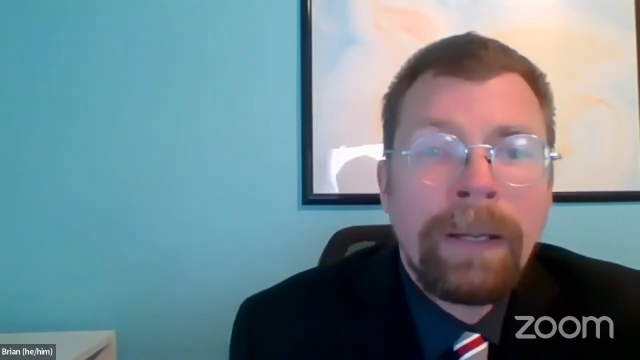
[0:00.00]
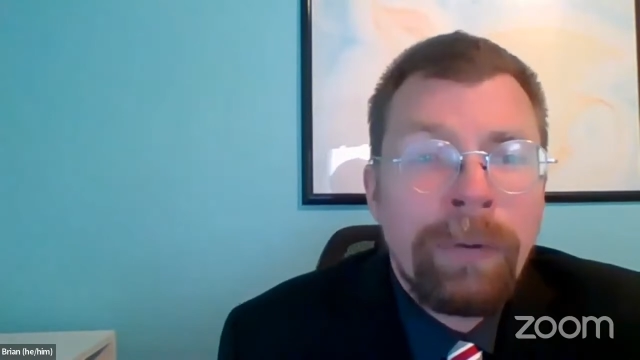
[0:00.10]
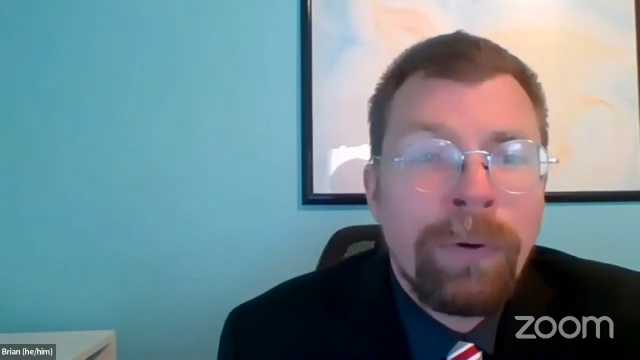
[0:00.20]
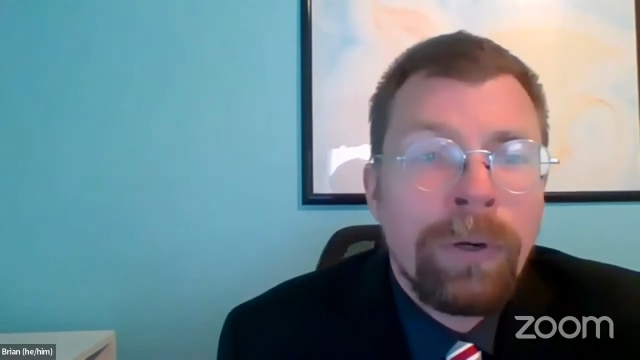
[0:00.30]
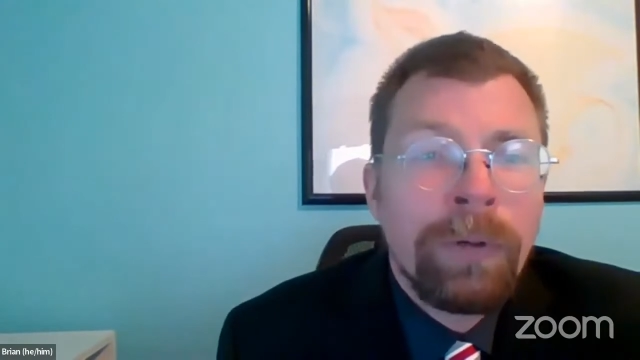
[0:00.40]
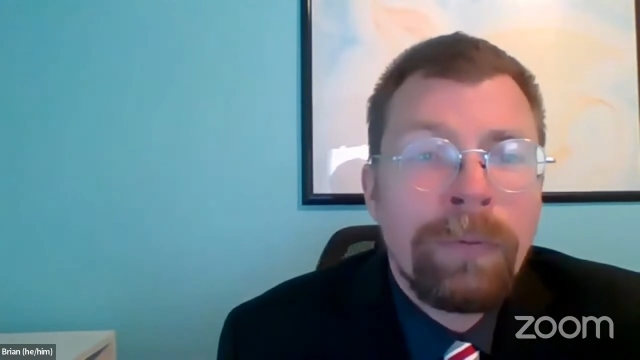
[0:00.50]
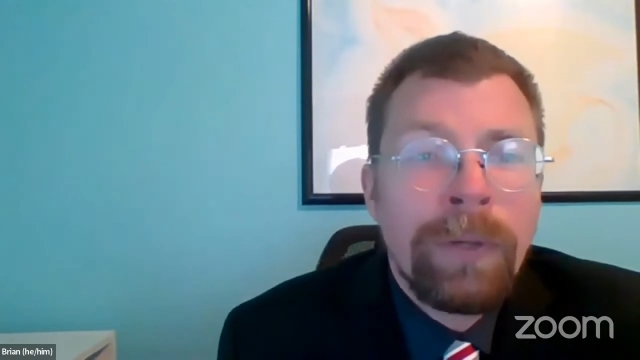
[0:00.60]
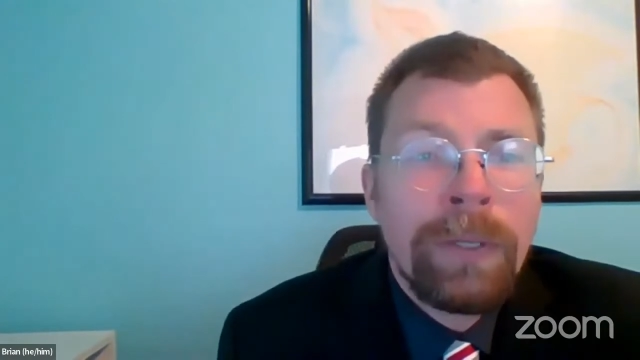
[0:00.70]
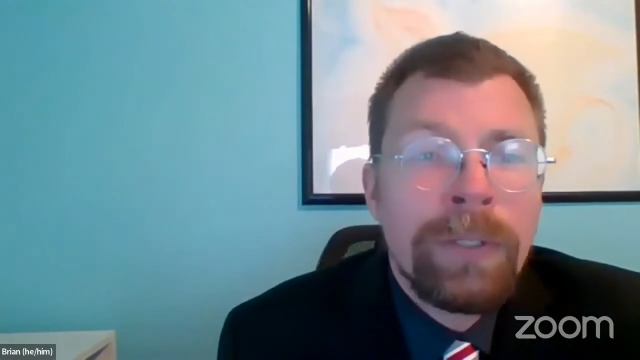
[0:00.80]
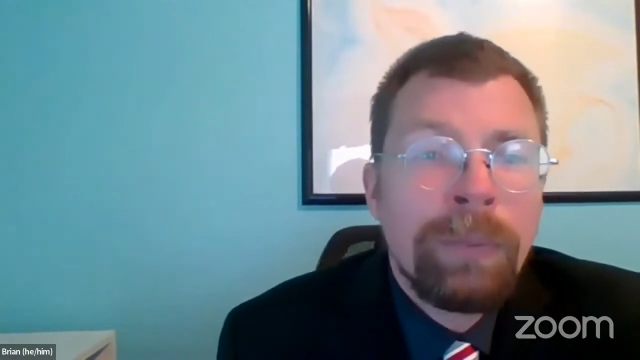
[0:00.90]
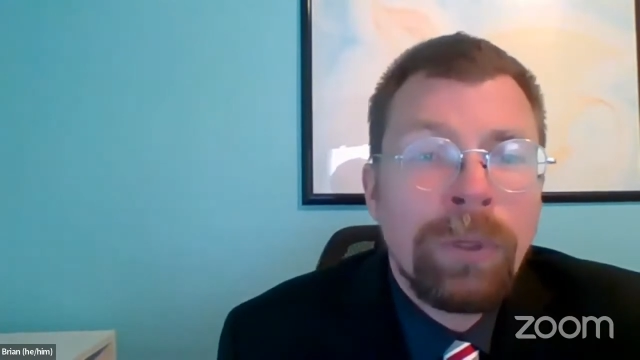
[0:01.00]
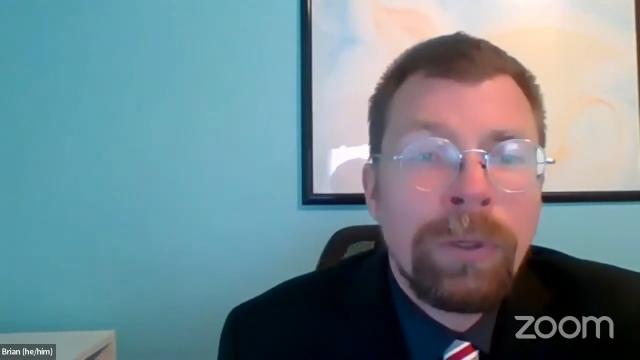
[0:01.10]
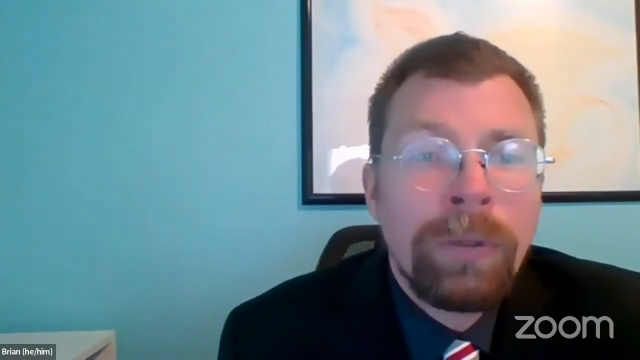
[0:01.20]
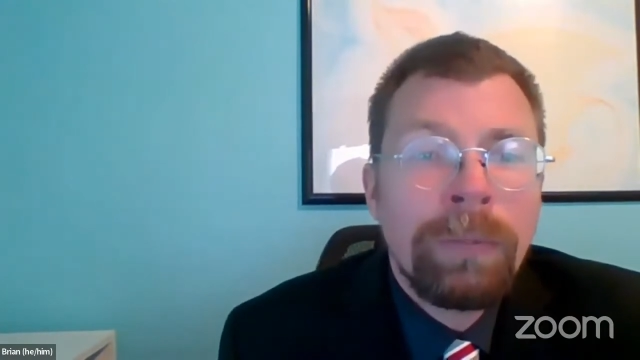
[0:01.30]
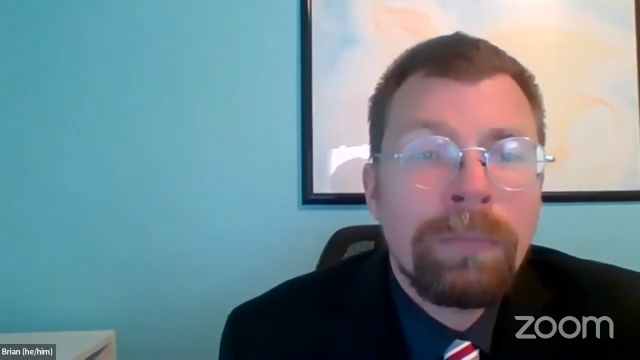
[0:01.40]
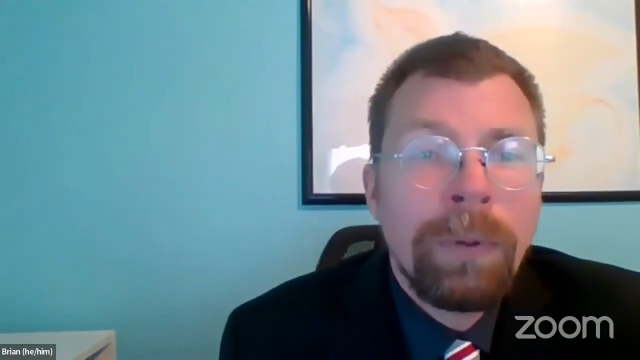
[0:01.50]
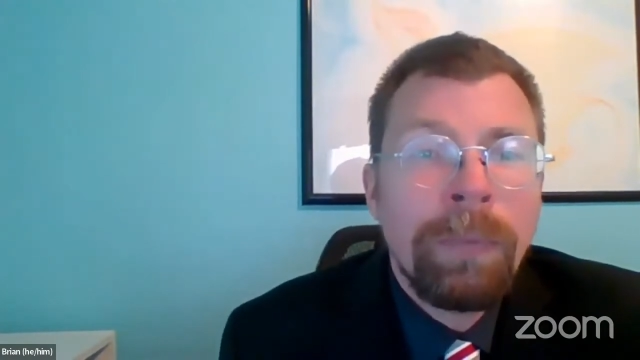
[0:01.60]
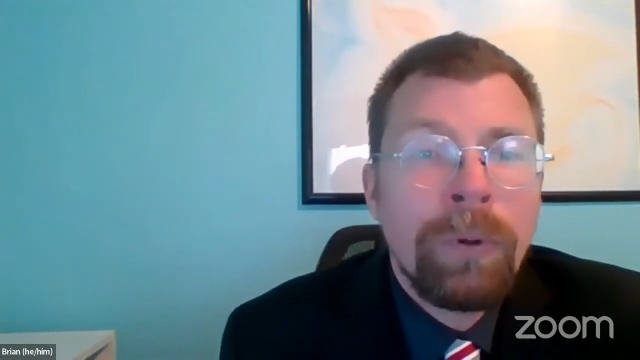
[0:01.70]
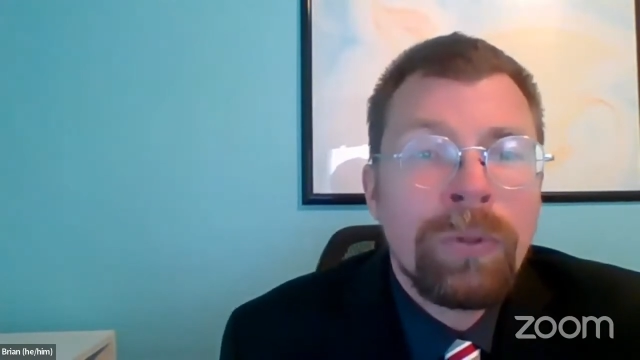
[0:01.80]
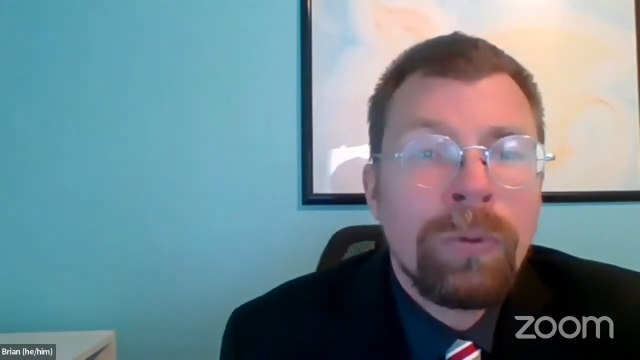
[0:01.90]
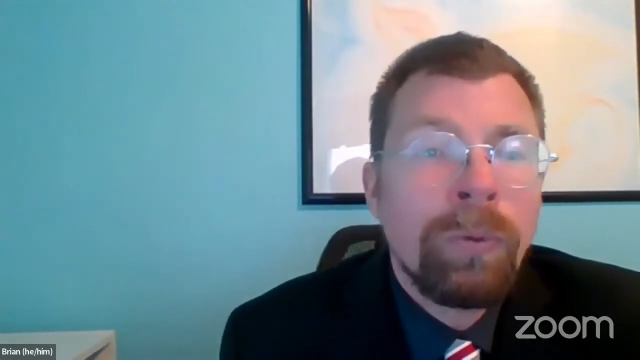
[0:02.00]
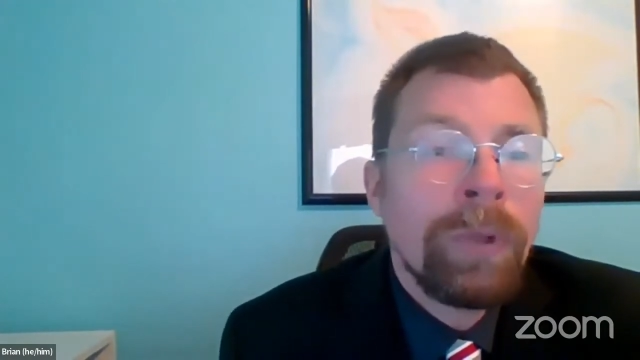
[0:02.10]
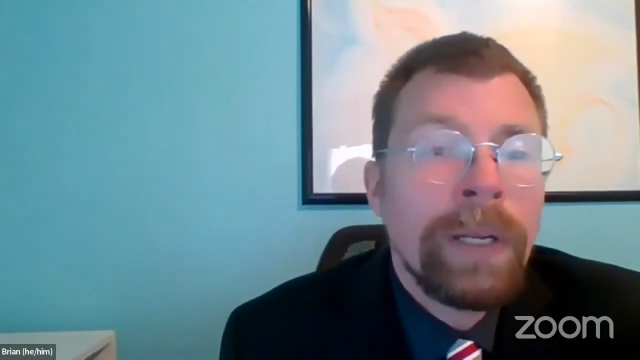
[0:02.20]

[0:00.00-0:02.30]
You might have heard of a similar proposal